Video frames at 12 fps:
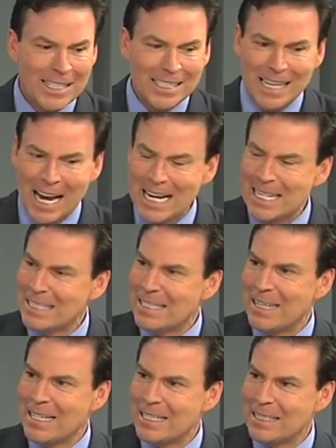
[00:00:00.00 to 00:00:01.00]
science to
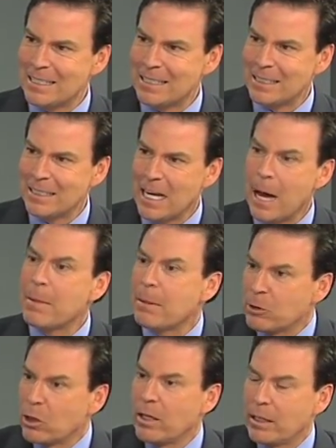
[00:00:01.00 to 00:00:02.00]
this? I mean, I'm
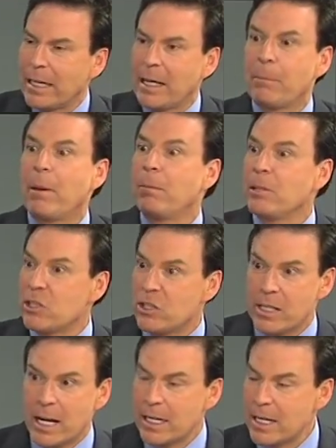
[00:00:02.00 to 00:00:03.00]
sorry, like a published
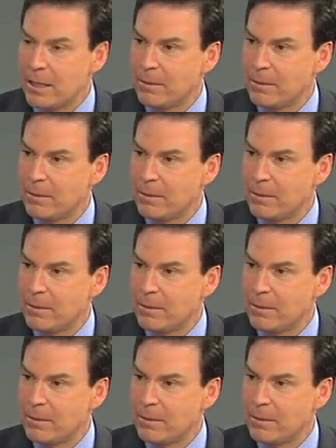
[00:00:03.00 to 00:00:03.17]
study?